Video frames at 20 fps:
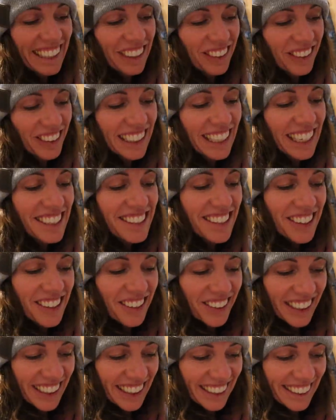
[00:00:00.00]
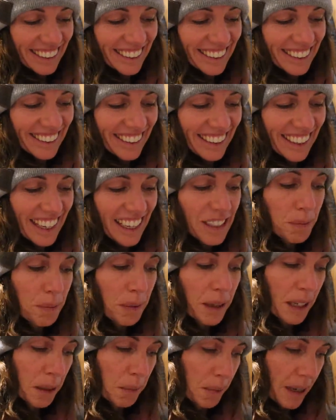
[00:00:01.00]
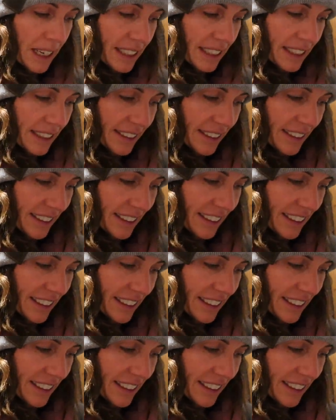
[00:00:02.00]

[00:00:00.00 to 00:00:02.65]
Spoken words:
Equally as annoying as being abandoned.